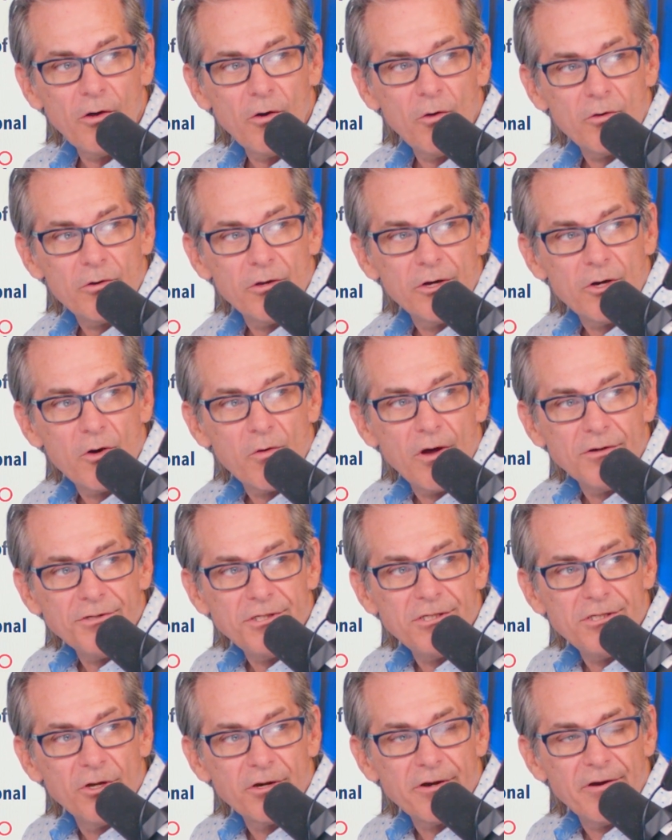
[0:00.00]
Look who else
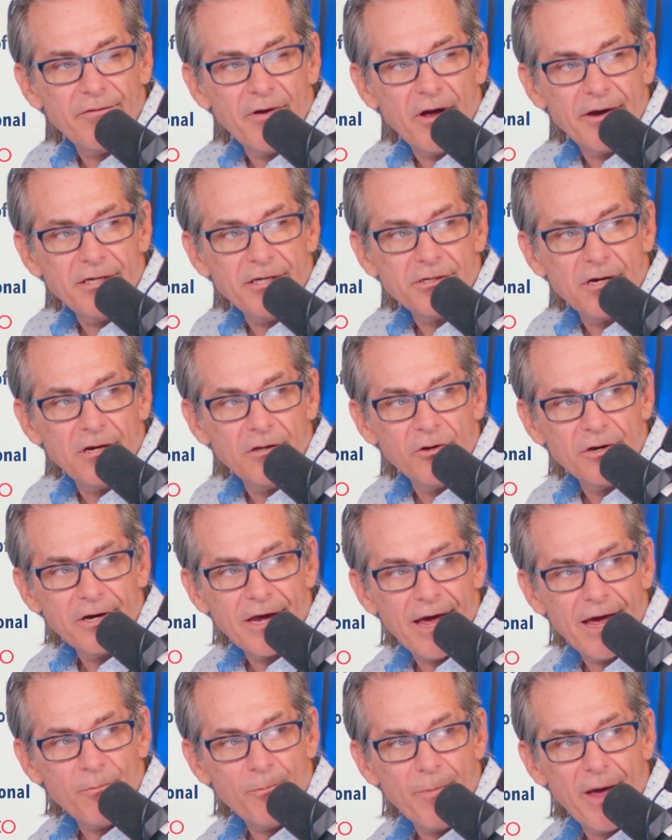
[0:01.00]
he's looking at. He's going to look
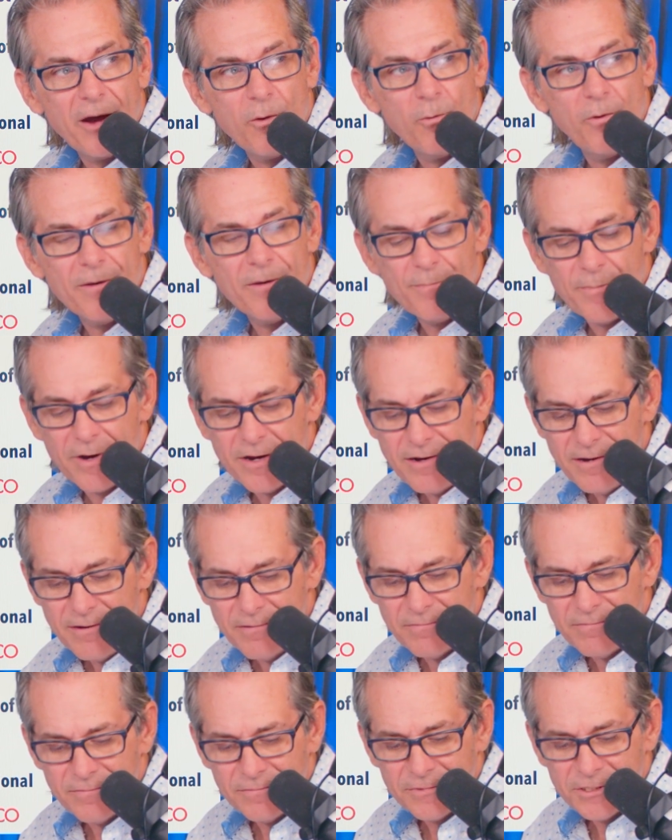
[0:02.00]
at Meg Whitman,
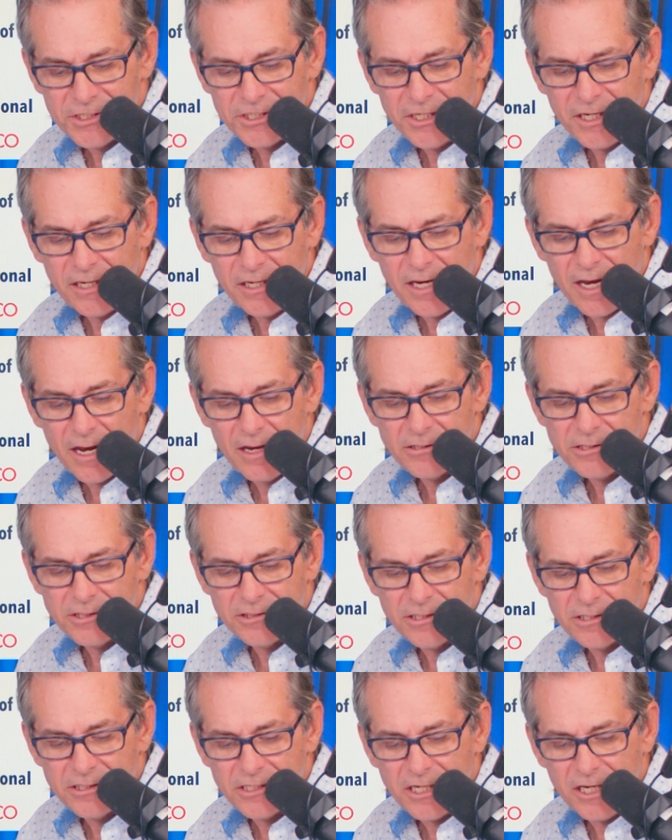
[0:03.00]

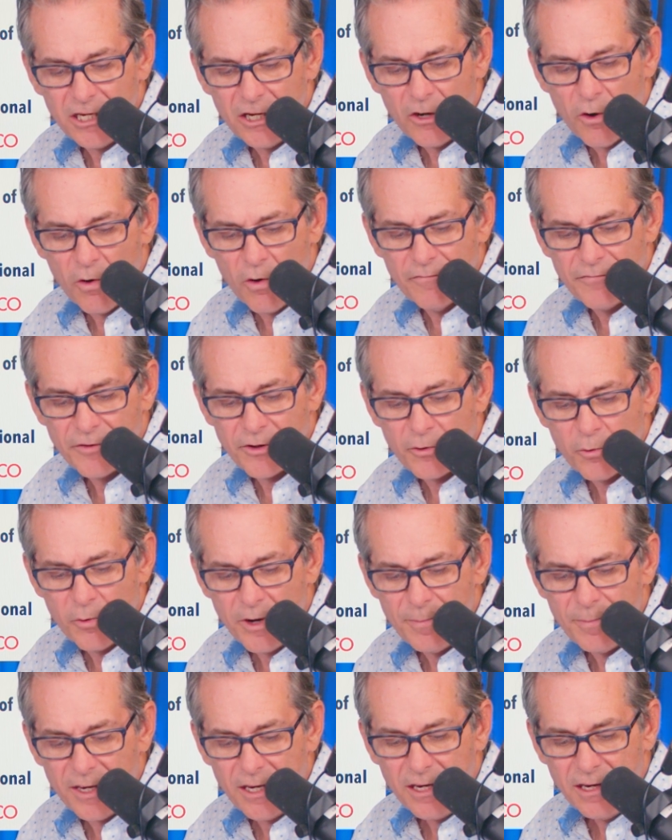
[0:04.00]
CEO of
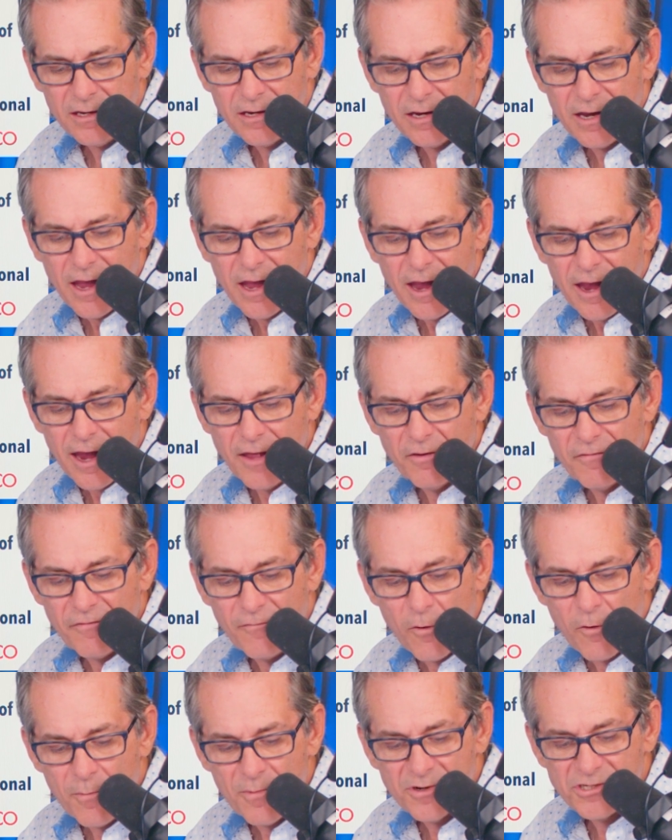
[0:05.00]
Quibi, and the
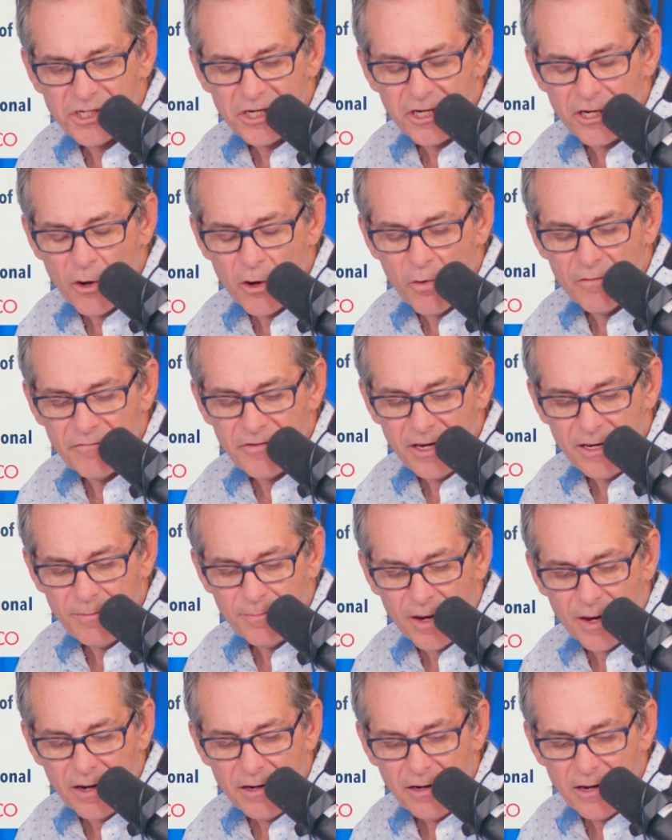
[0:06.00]
former CEO of
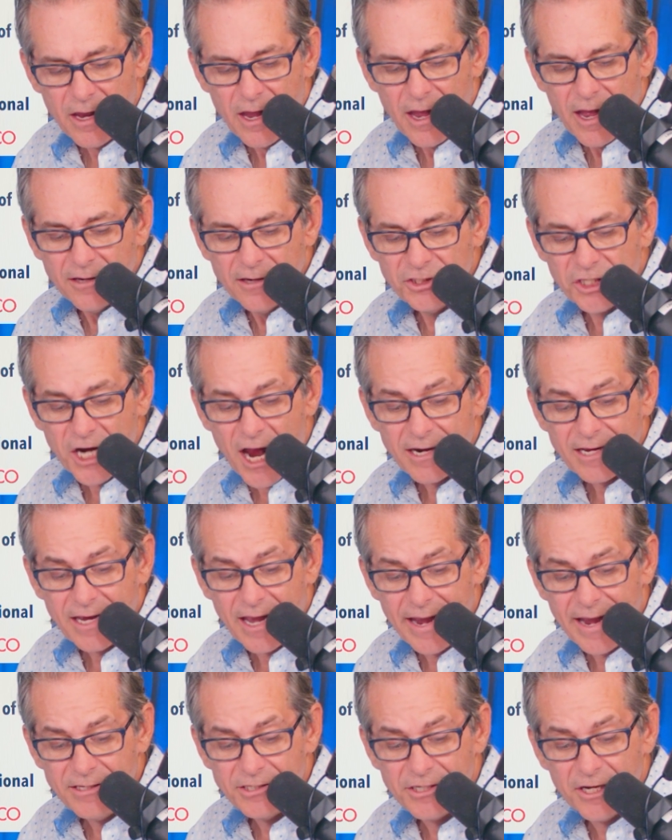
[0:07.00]
eBay, John
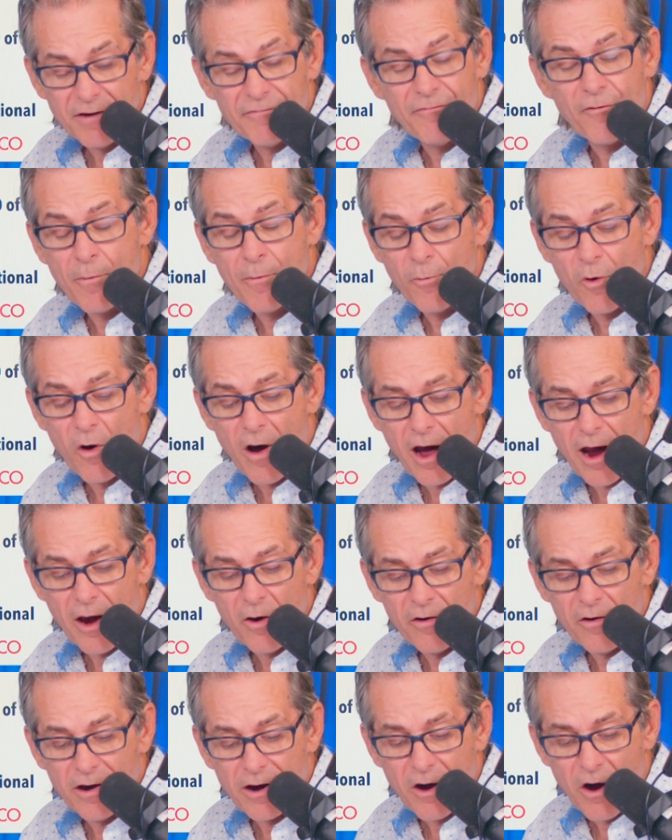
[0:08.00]
Kasich, former
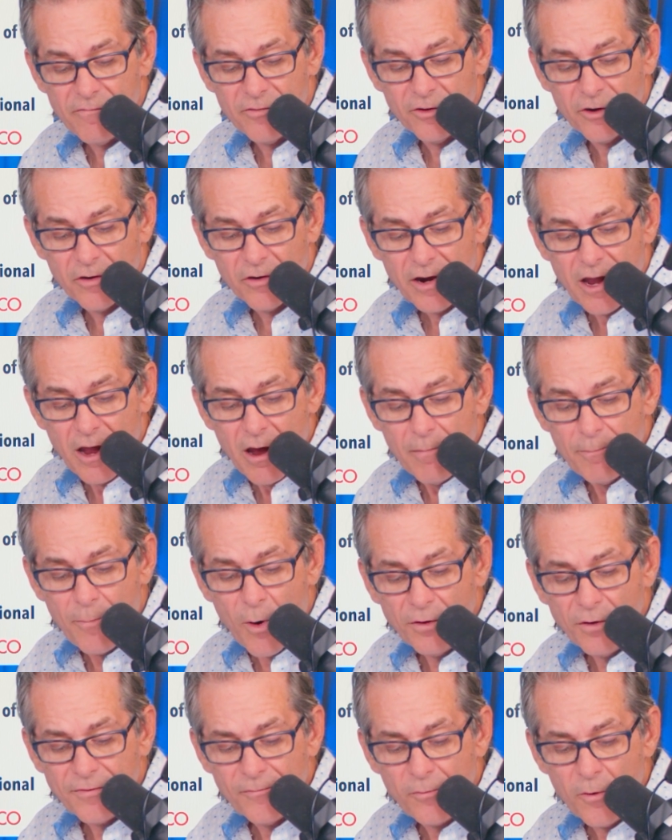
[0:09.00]
Ohio governor,
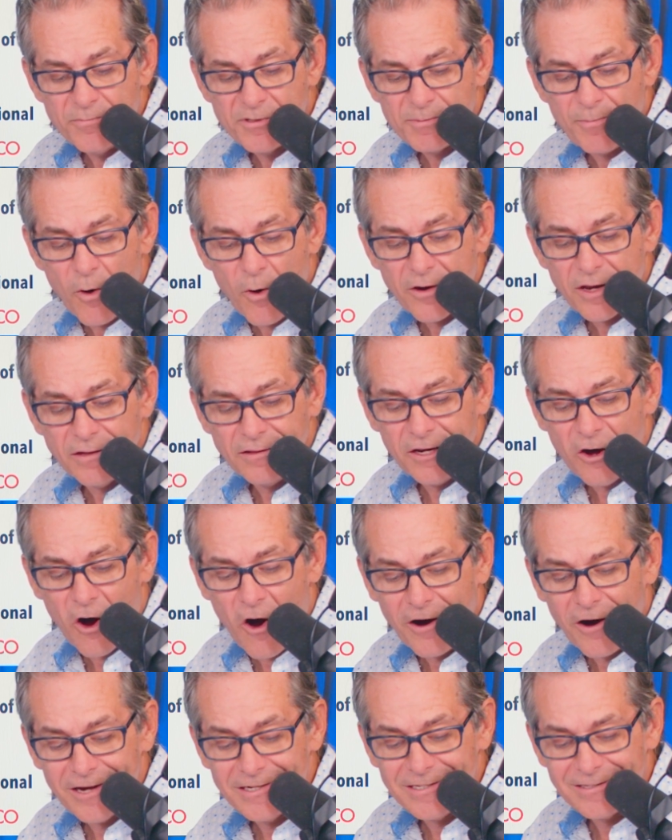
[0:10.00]
both of whom spoke at the
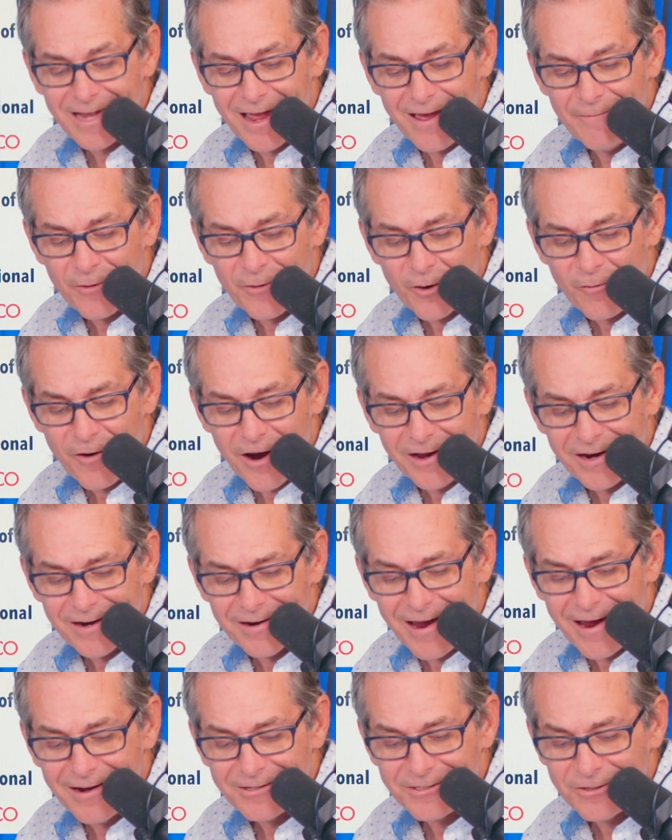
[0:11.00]
August Democratic
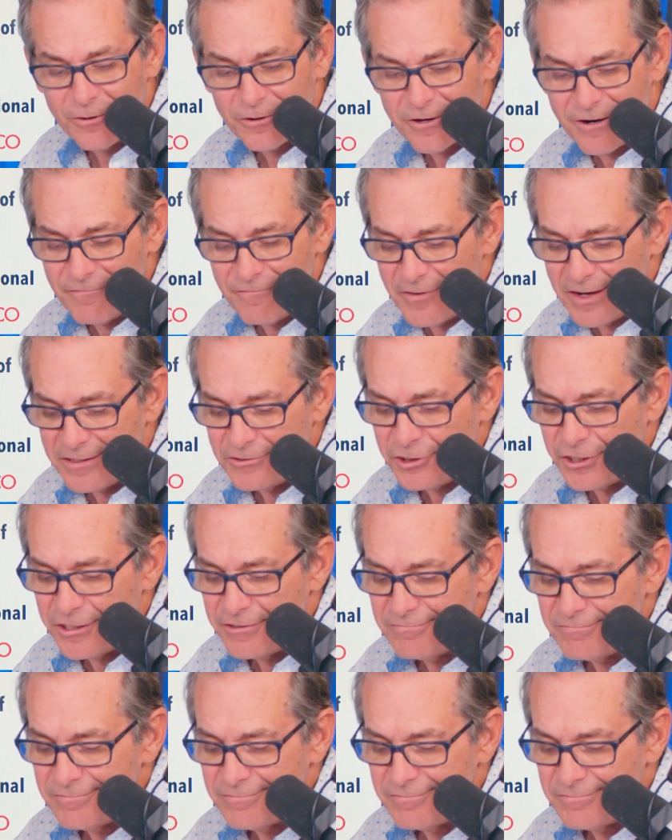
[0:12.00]
National Convention.